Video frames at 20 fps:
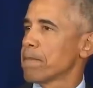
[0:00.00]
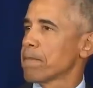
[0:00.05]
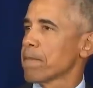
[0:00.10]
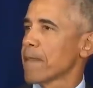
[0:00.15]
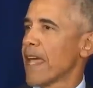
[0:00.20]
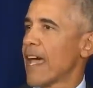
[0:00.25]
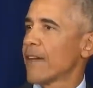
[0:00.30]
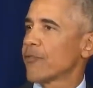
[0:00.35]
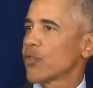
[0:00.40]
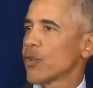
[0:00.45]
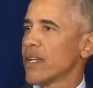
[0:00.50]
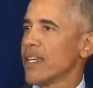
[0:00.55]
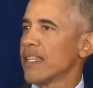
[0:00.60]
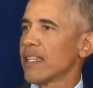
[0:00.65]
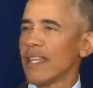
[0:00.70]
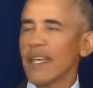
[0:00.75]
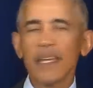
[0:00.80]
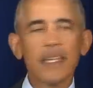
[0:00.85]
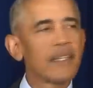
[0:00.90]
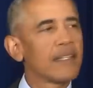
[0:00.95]
After he
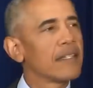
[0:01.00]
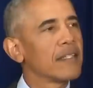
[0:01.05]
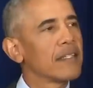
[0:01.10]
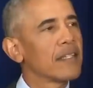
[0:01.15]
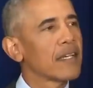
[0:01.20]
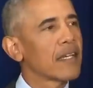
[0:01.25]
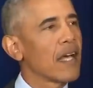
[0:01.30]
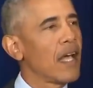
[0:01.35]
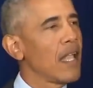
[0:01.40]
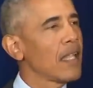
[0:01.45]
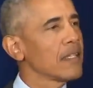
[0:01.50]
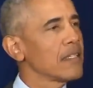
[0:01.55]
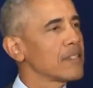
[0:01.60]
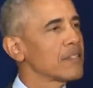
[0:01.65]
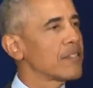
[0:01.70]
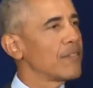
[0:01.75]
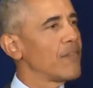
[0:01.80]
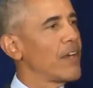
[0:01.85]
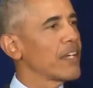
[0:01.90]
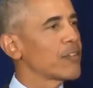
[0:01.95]
led the colonies
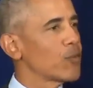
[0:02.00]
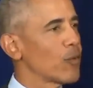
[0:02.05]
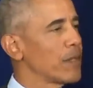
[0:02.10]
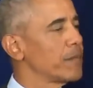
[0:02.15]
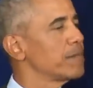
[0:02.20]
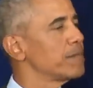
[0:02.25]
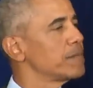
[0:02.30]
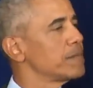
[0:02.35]
to victory